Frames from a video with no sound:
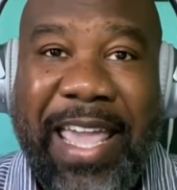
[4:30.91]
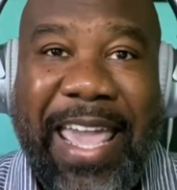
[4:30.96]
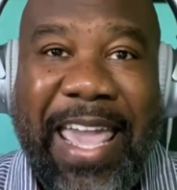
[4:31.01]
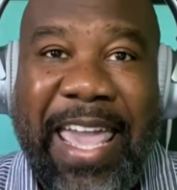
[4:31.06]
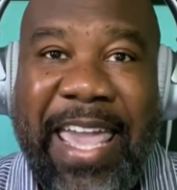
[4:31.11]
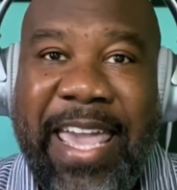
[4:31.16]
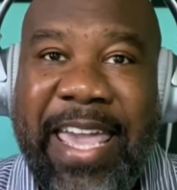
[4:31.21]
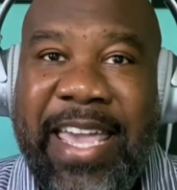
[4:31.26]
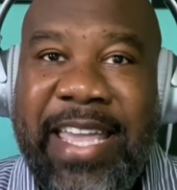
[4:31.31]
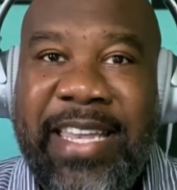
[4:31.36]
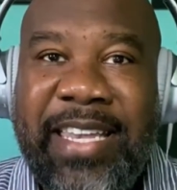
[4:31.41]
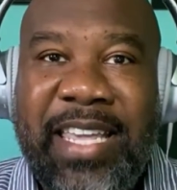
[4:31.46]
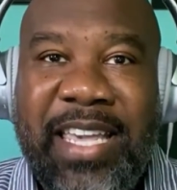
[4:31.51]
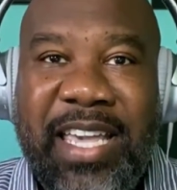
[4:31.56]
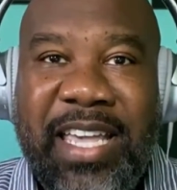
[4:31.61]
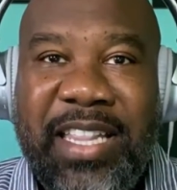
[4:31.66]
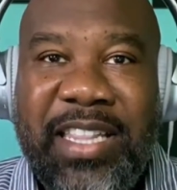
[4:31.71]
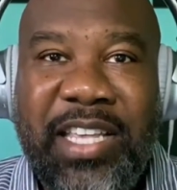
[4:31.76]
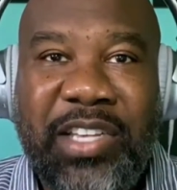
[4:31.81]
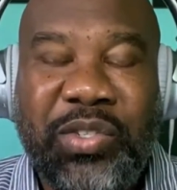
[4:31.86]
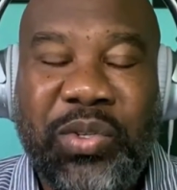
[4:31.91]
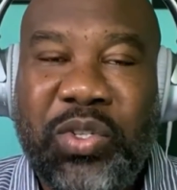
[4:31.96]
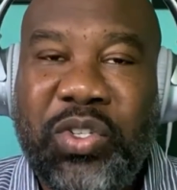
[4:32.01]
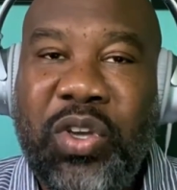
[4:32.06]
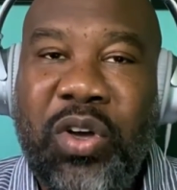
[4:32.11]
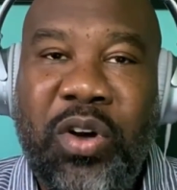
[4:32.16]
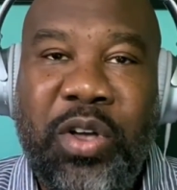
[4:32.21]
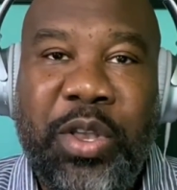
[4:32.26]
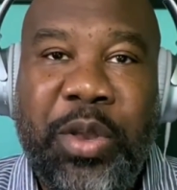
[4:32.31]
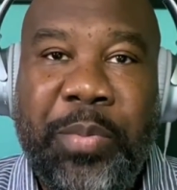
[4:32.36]
And this was
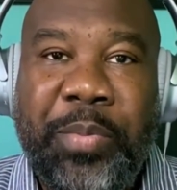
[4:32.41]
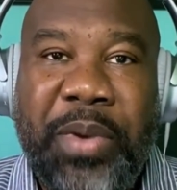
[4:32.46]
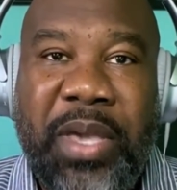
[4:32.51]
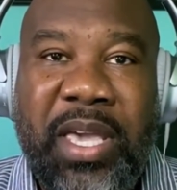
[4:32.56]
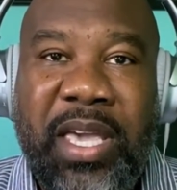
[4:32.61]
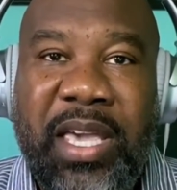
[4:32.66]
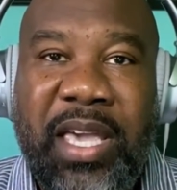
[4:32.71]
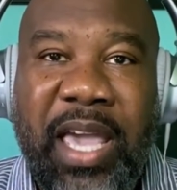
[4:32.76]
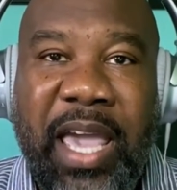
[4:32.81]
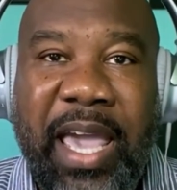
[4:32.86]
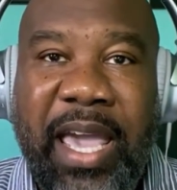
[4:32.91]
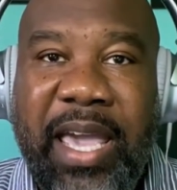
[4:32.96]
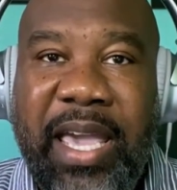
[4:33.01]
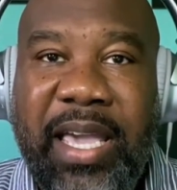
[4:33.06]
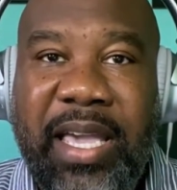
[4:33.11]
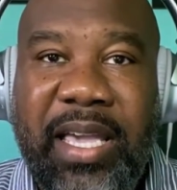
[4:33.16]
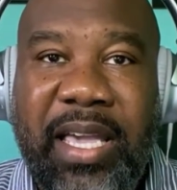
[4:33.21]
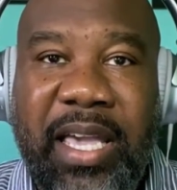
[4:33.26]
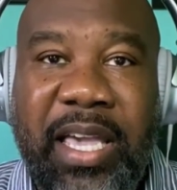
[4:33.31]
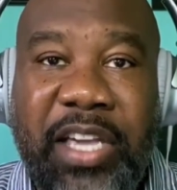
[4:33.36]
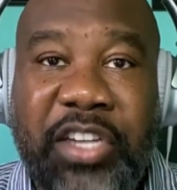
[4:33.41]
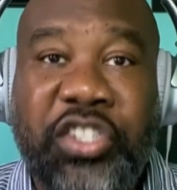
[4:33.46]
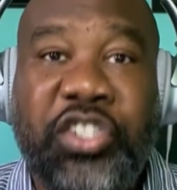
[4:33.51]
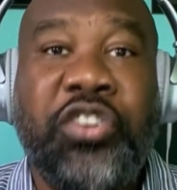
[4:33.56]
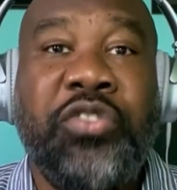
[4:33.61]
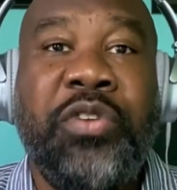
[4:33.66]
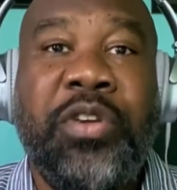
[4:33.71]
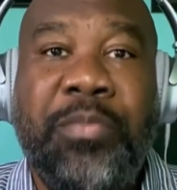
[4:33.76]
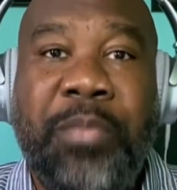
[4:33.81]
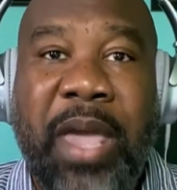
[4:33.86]
going to be a
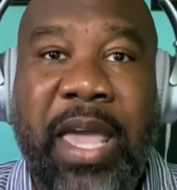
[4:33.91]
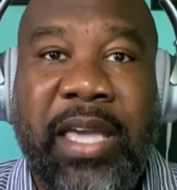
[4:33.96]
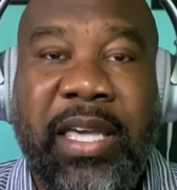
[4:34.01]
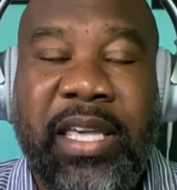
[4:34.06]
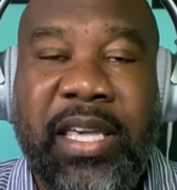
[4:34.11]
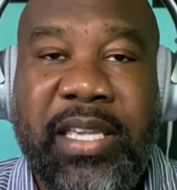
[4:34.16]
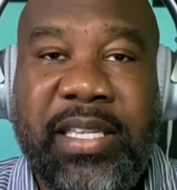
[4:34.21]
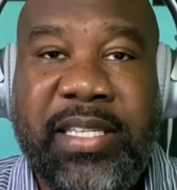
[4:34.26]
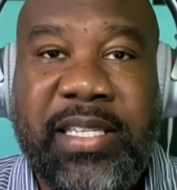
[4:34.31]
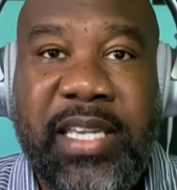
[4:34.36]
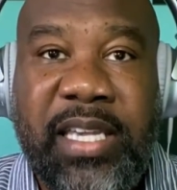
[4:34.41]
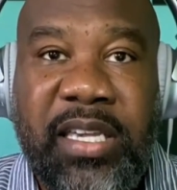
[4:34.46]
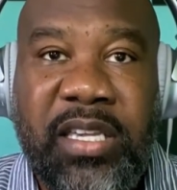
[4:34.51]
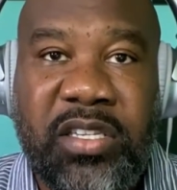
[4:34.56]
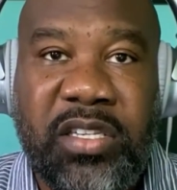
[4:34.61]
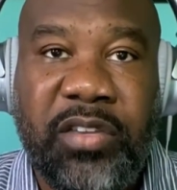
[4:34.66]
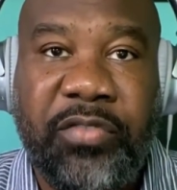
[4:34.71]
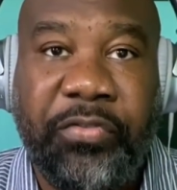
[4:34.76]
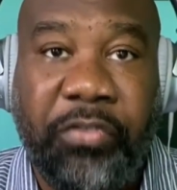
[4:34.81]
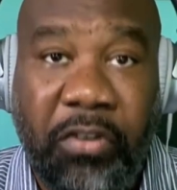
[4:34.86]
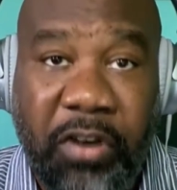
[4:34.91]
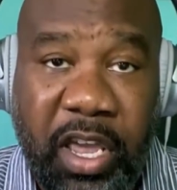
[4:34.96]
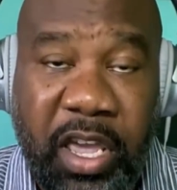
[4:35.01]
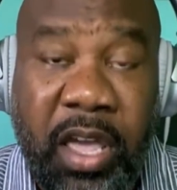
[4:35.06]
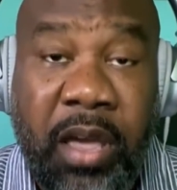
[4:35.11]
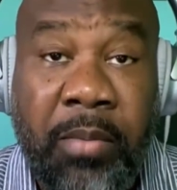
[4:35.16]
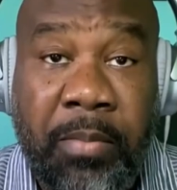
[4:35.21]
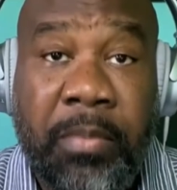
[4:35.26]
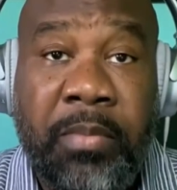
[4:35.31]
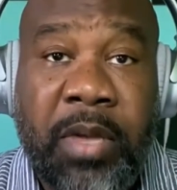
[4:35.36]
history-making season for
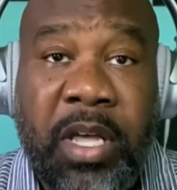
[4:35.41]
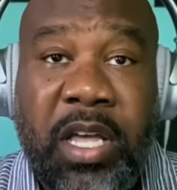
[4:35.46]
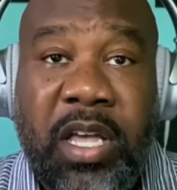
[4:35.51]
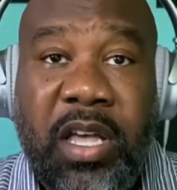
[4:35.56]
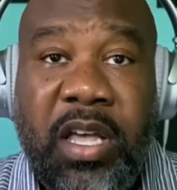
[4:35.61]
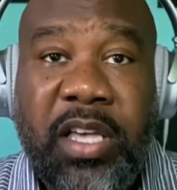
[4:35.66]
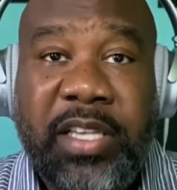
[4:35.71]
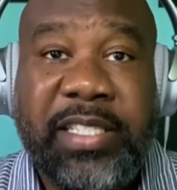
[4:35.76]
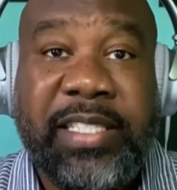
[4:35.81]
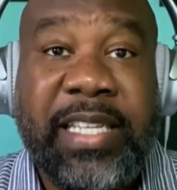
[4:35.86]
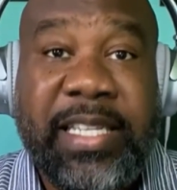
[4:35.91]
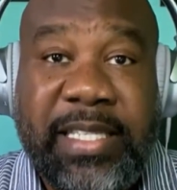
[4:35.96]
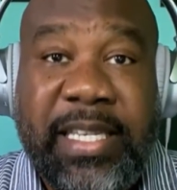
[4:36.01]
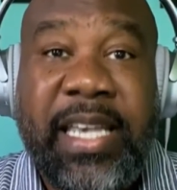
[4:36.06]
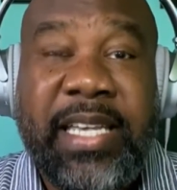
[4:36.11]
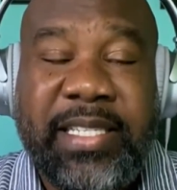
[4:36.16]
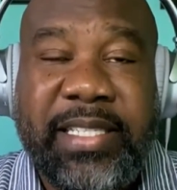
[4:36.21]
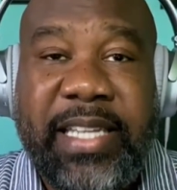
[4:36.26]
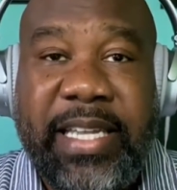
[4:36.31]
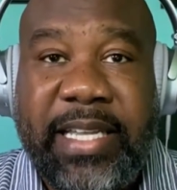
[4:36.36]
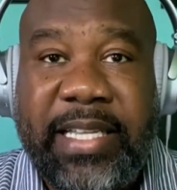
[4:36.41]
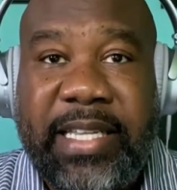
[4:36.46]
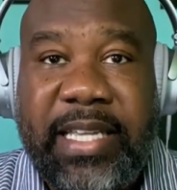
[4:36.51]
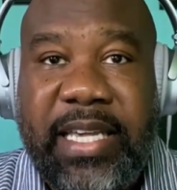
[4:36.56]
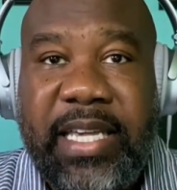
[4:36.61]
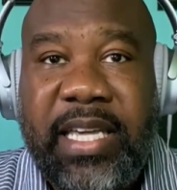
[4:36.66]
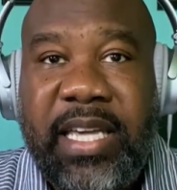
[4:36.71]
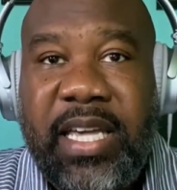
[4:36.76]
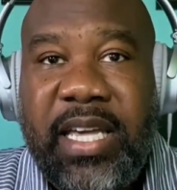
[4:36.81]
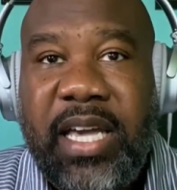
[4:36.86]
him
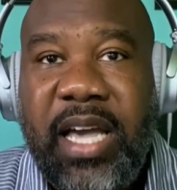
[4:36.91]
statistically.